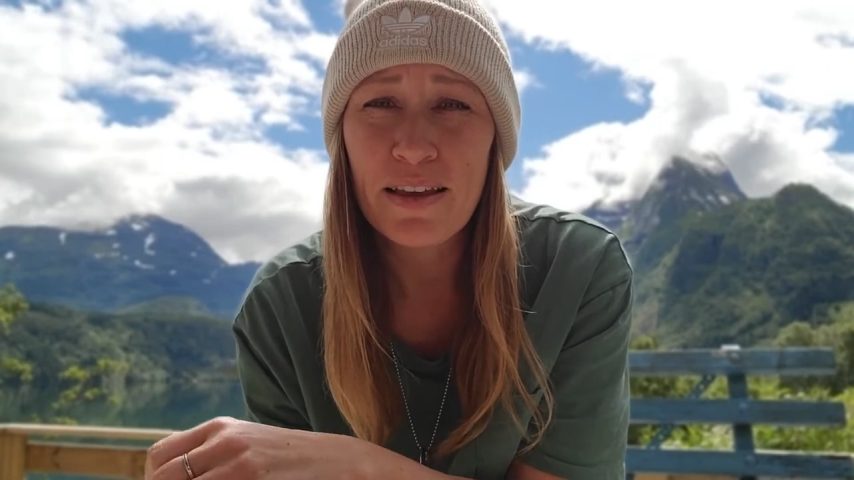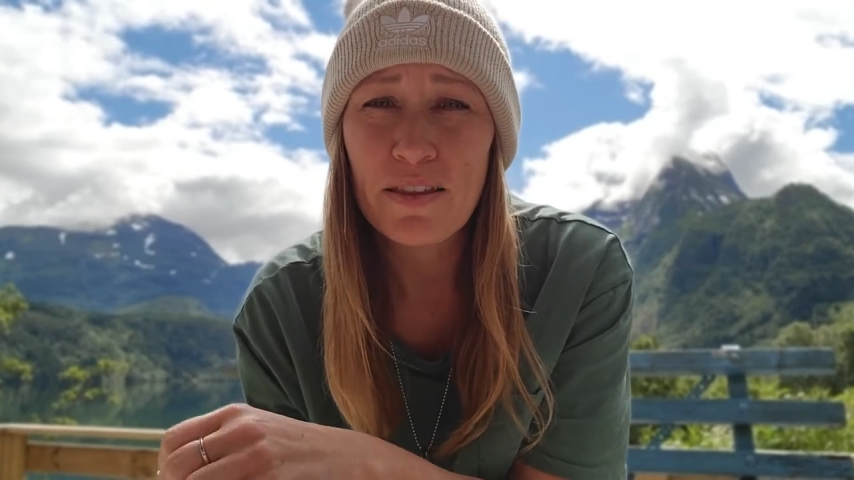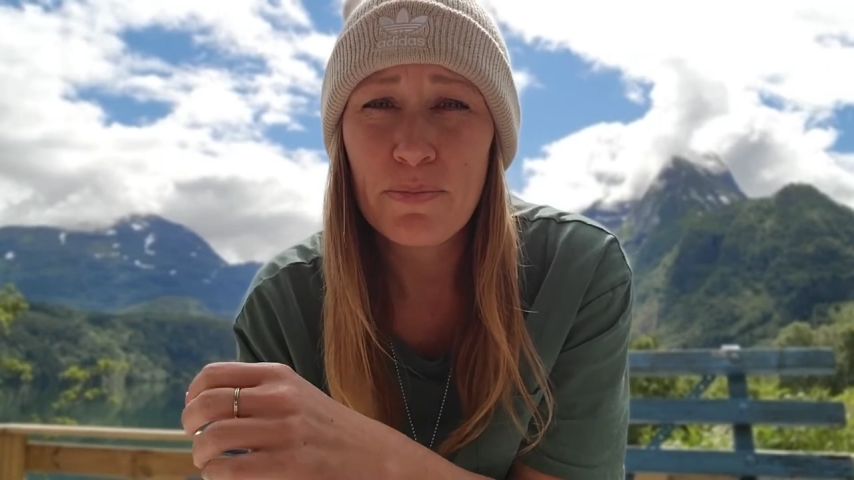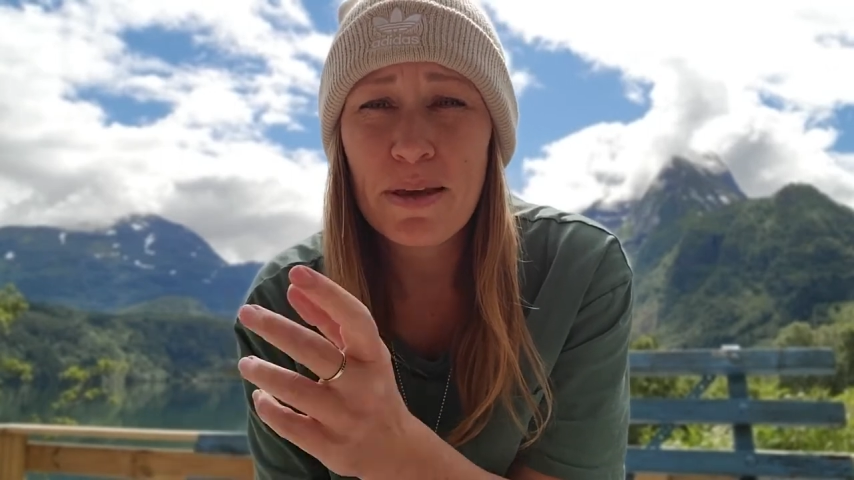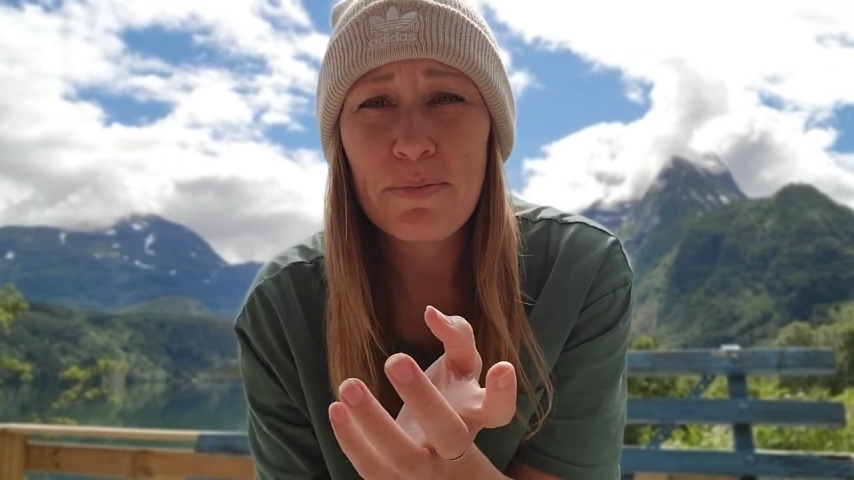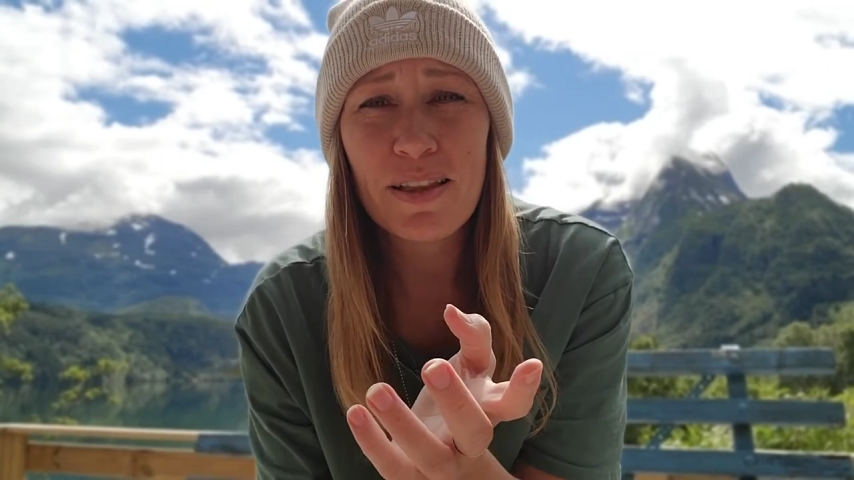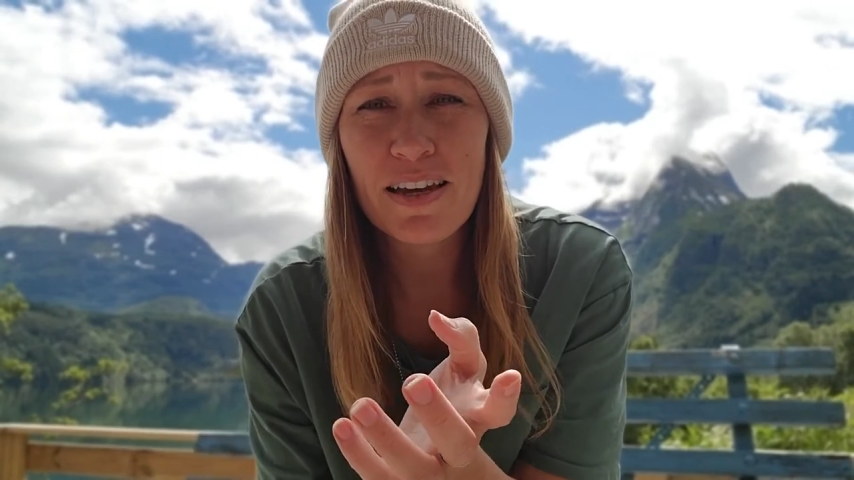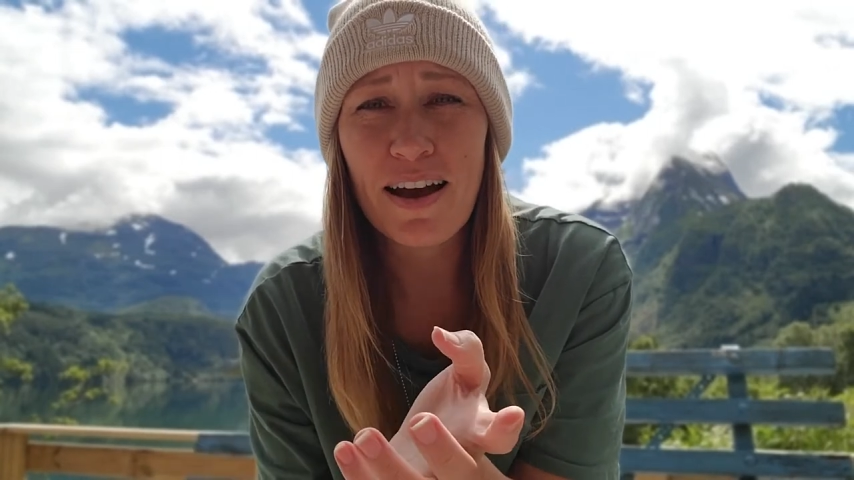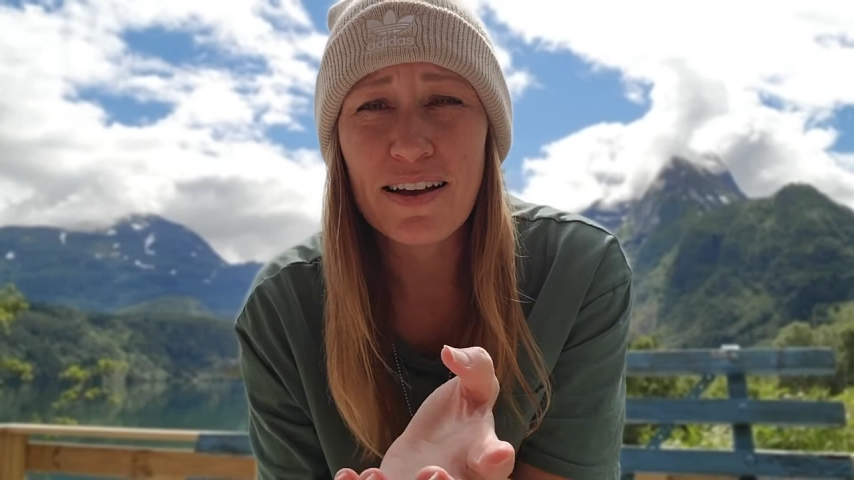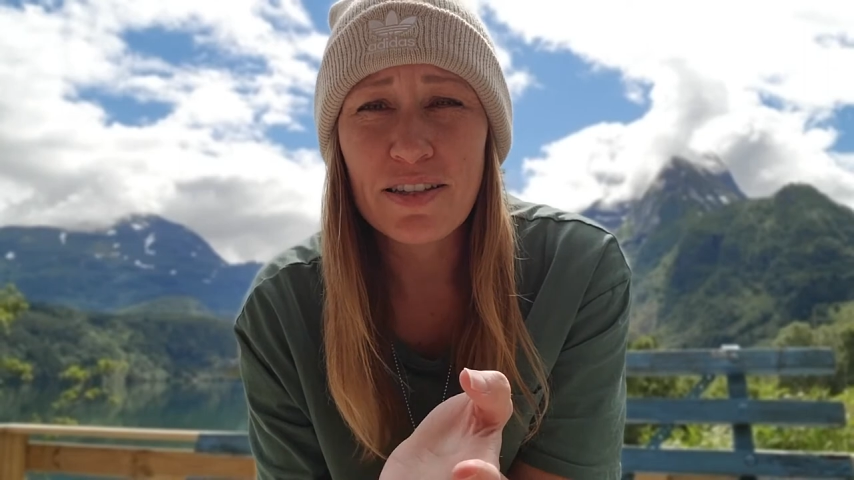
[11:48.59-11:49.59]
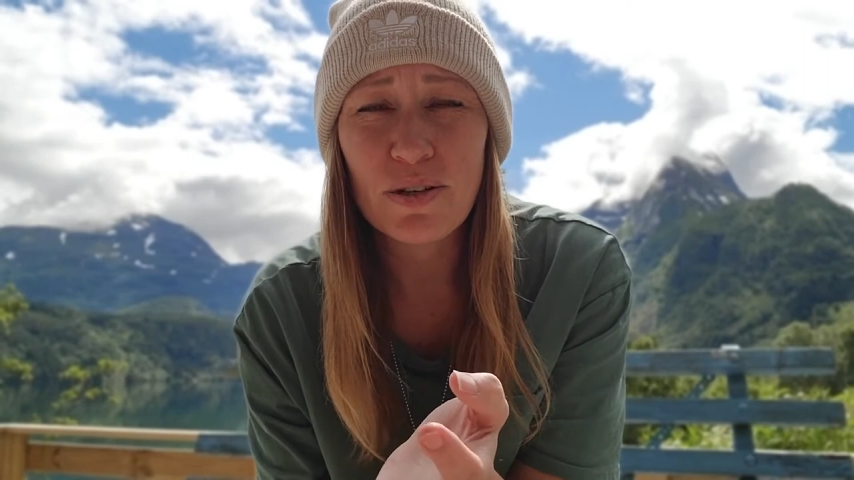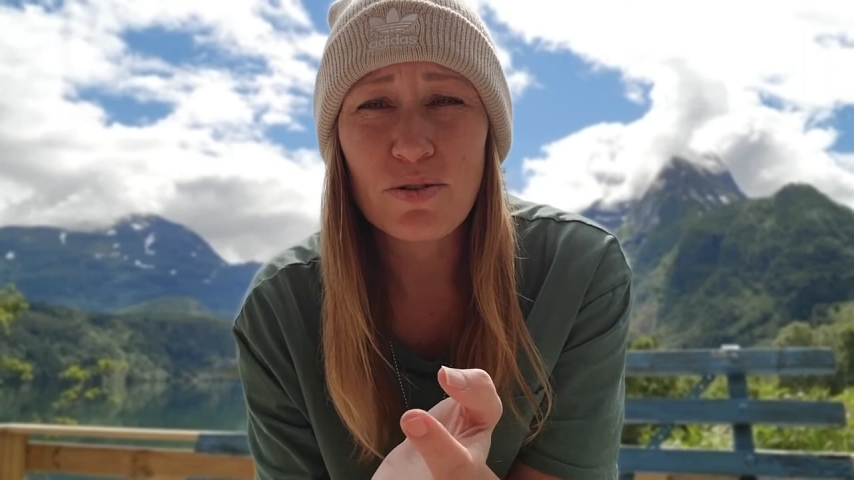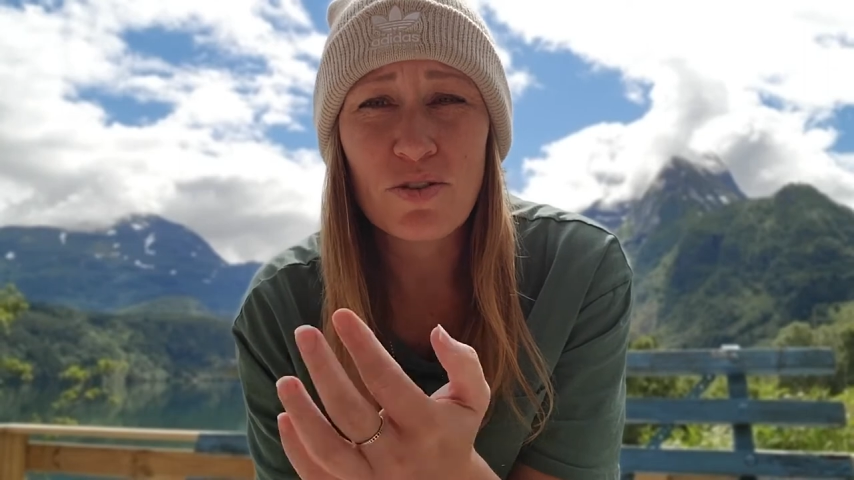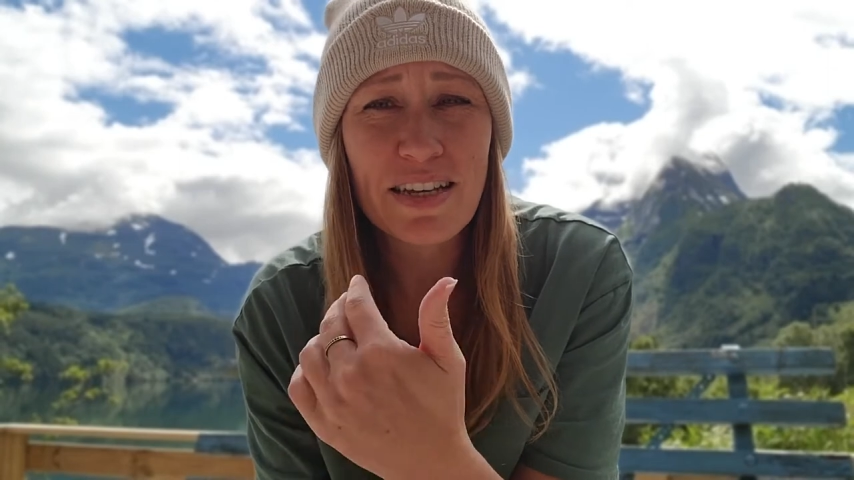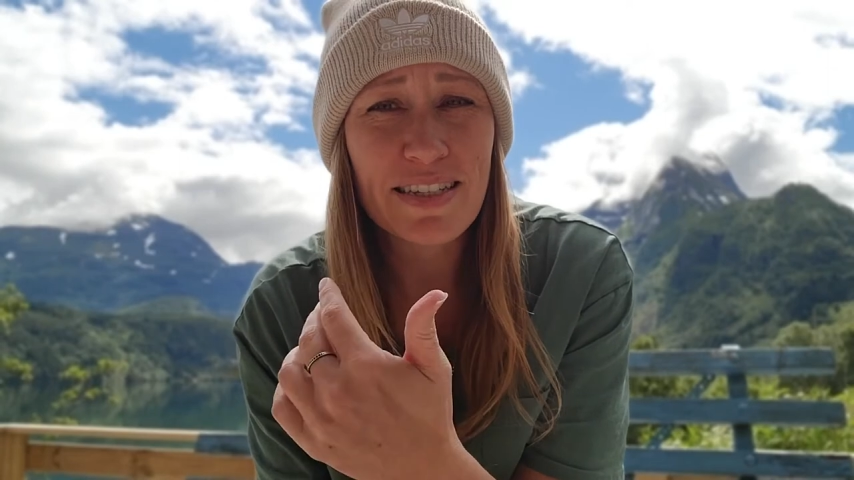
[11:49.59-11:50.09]
The people in Oslo
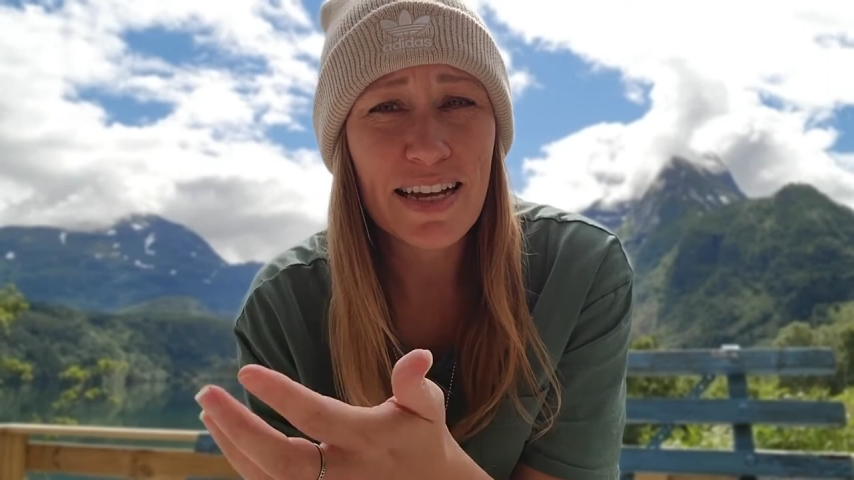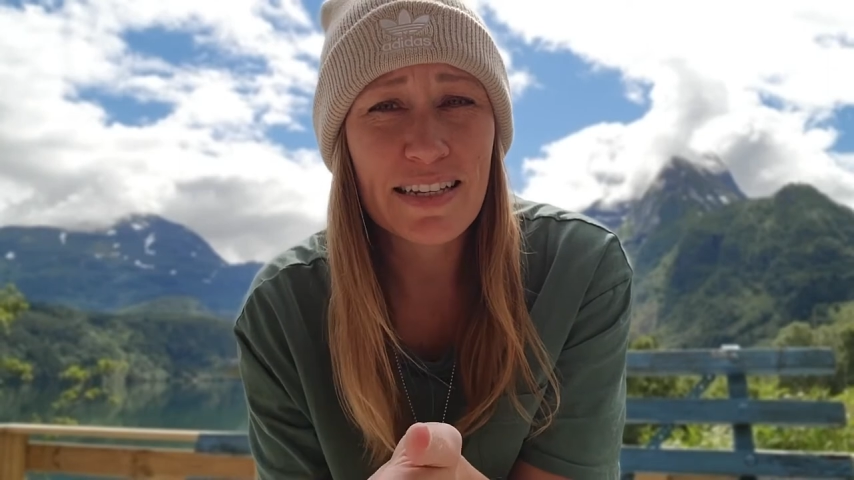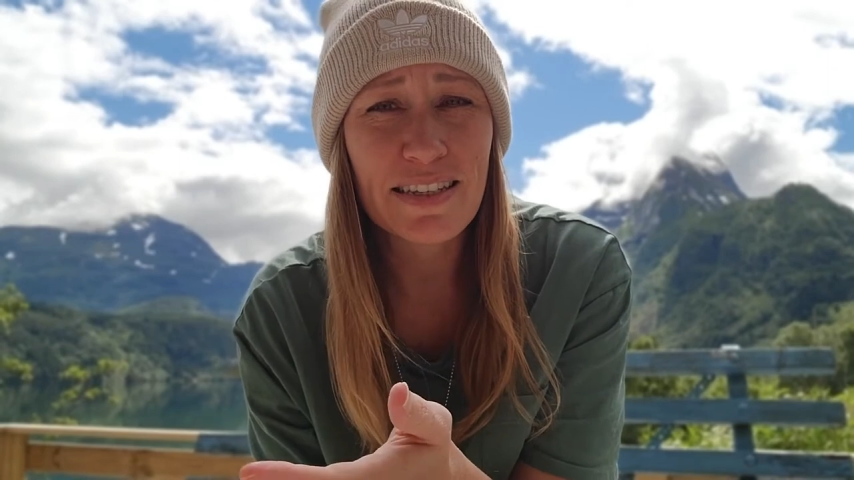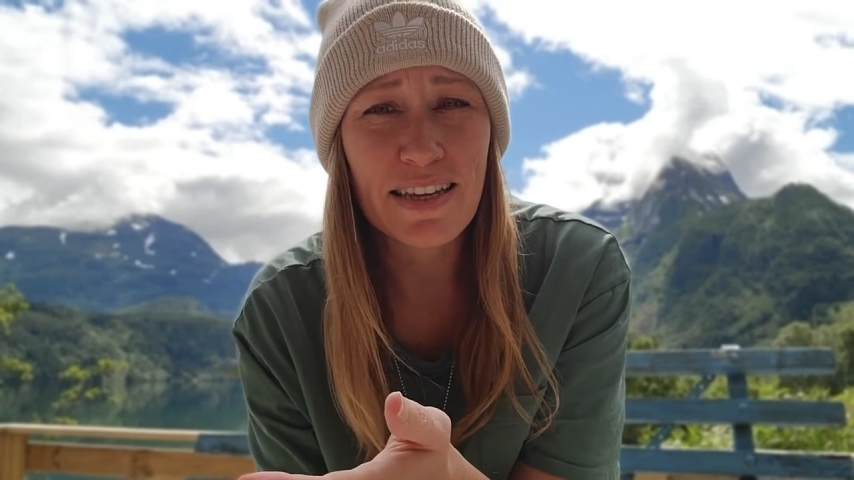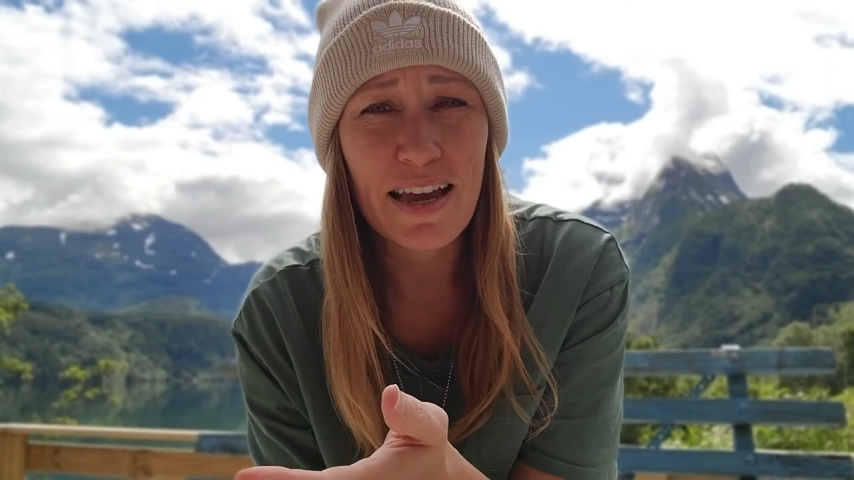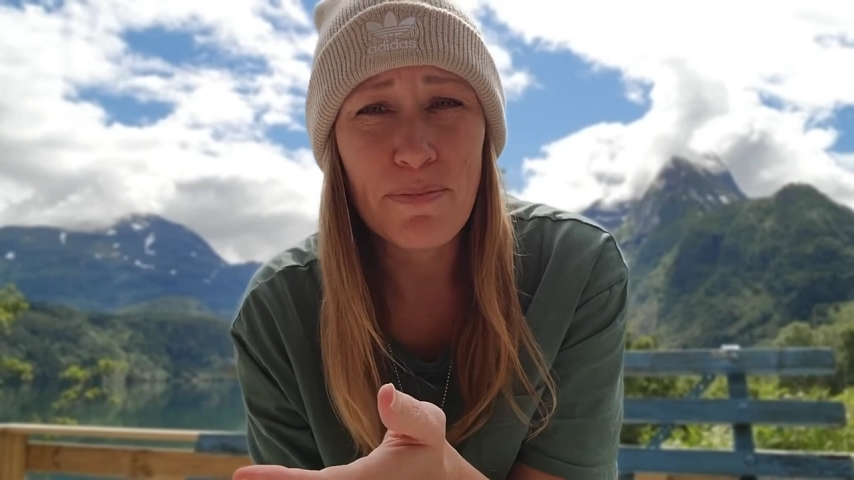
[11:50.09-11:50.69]
dress nicely,